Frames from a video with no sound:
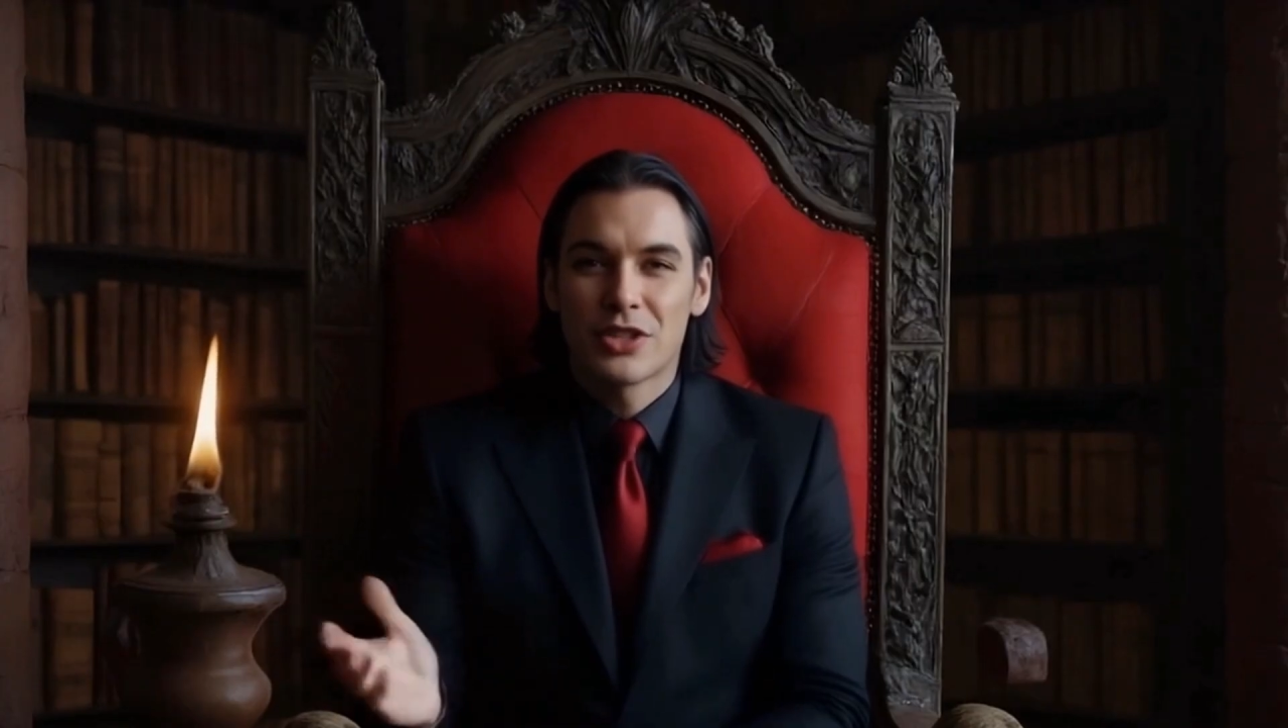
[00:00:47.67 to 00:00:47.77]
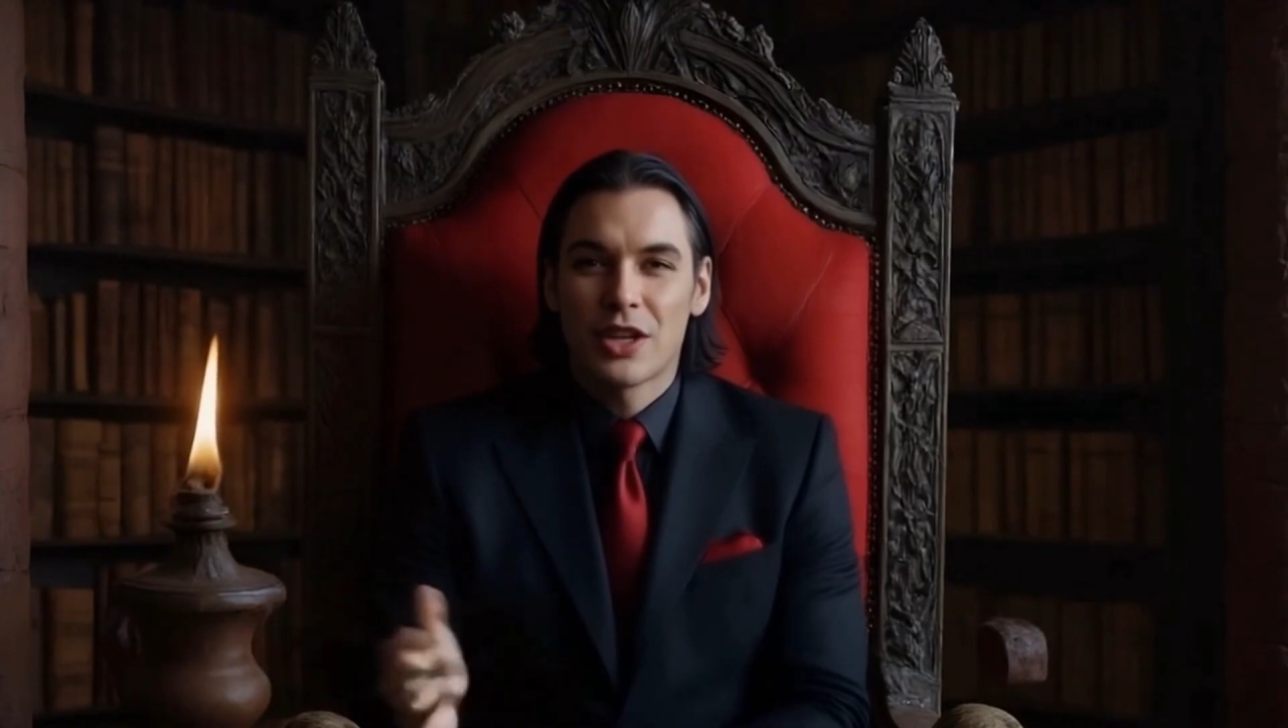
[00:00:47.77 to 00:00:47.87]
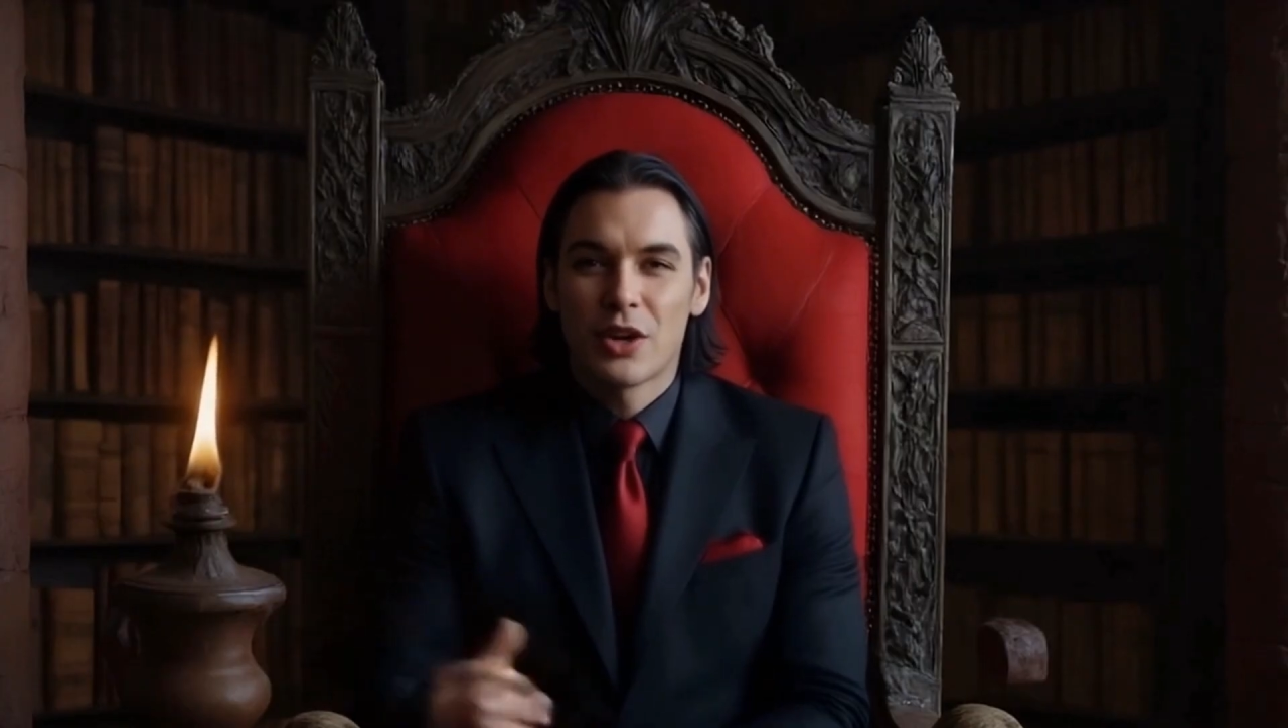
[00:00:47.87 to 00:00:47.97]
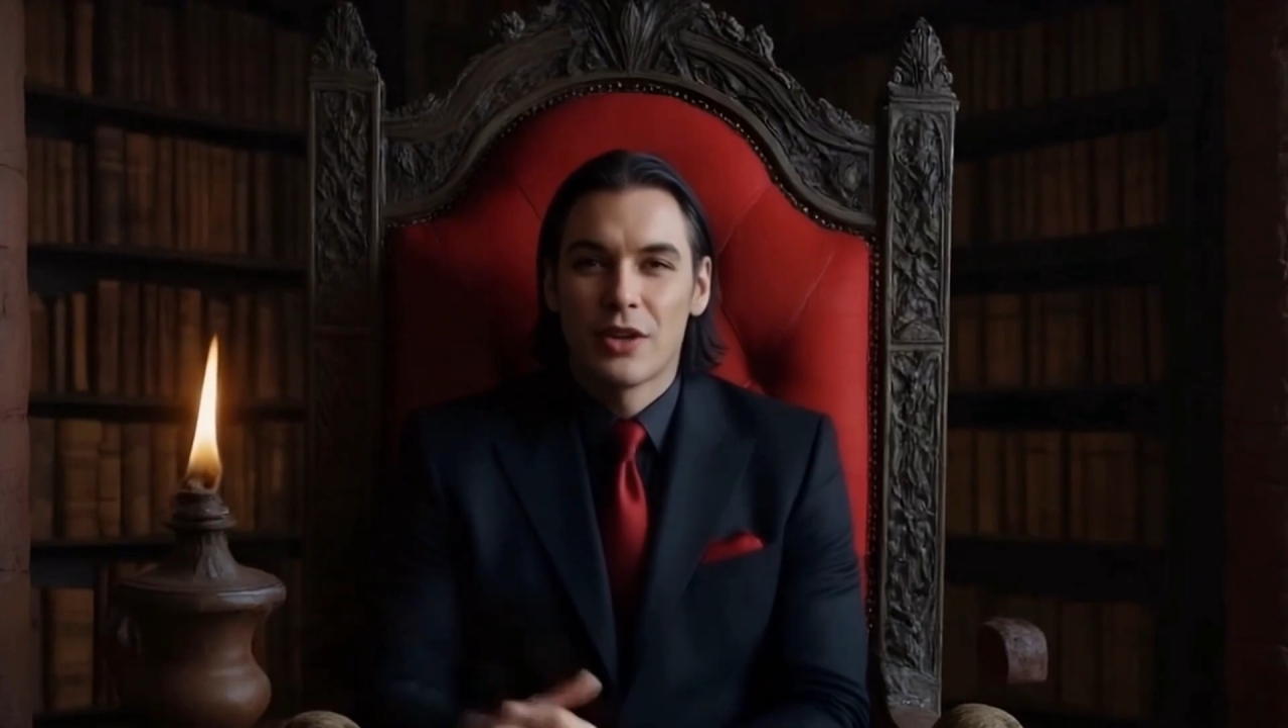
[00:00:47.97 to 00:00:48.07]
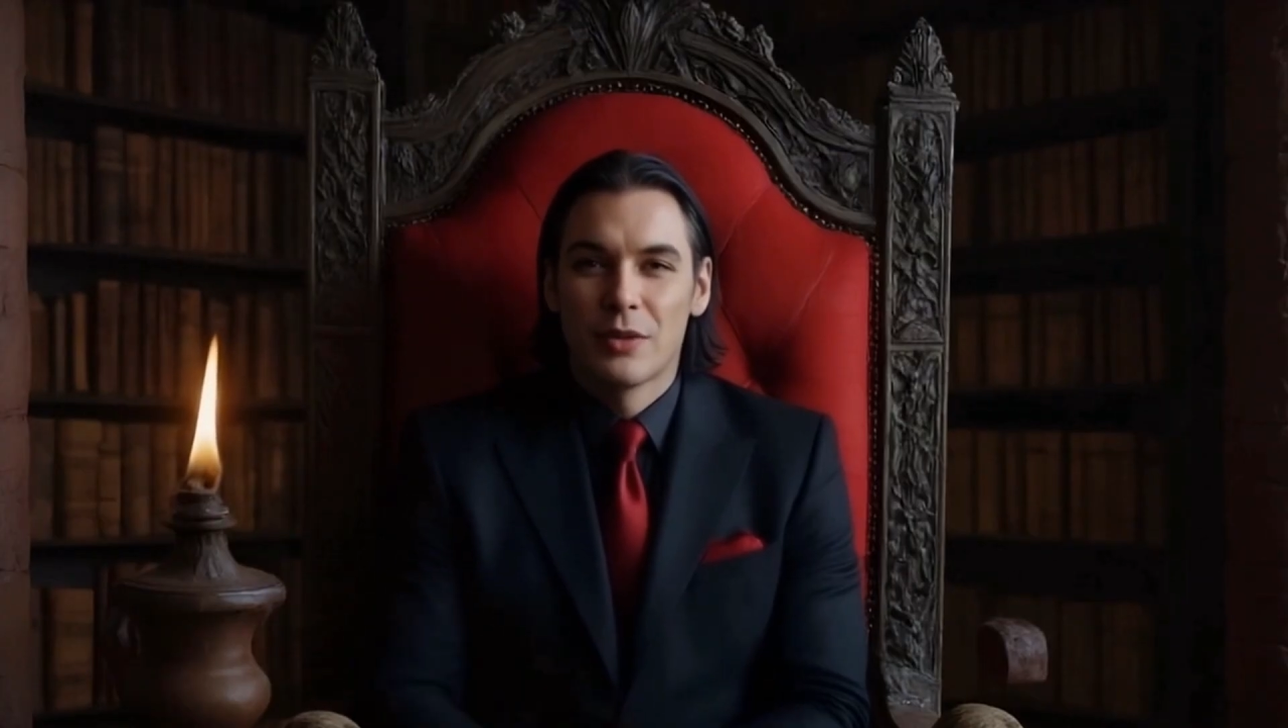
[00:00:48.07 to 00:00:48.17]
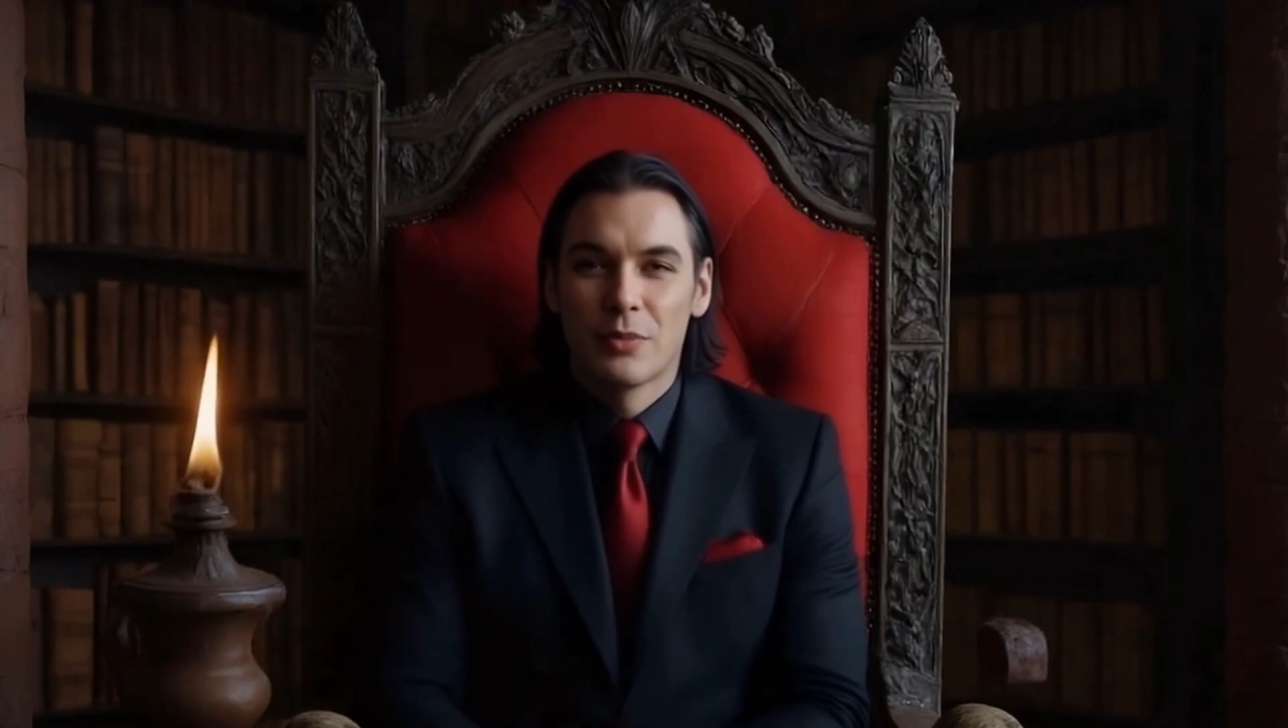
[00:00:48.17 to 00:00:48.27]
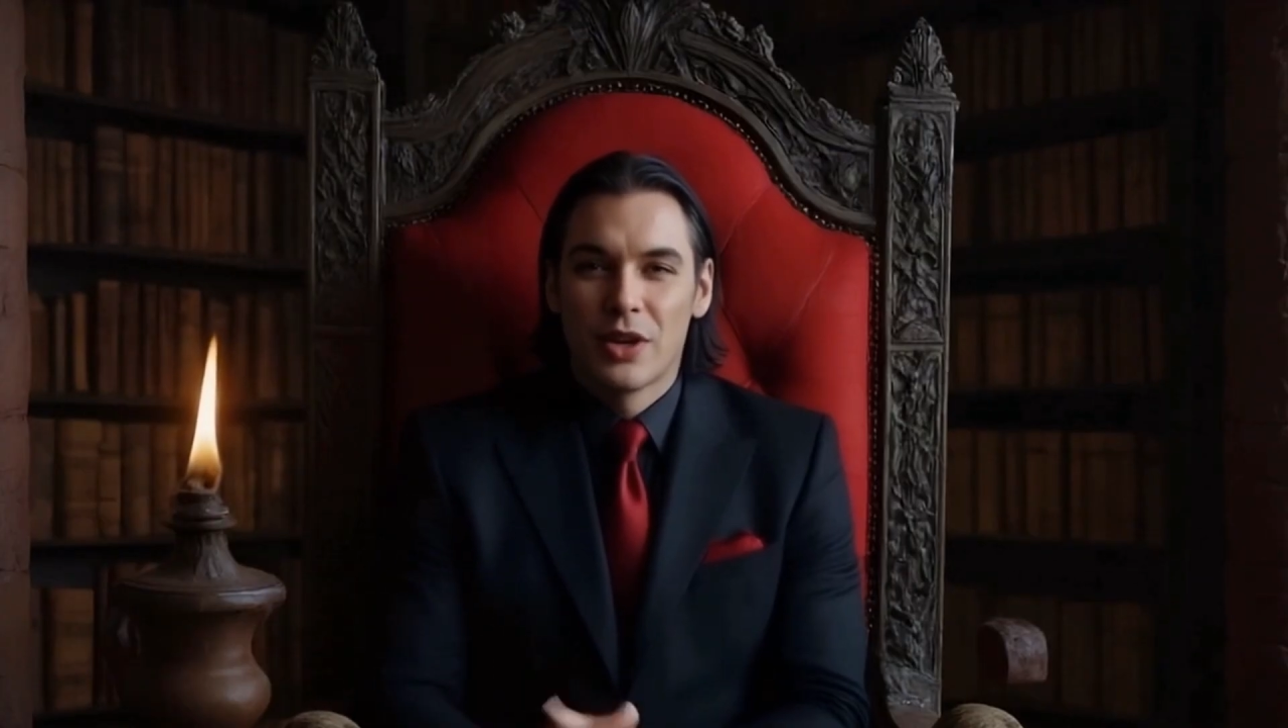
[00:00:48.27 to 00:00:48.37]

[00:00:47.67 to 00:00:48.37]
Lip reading: call it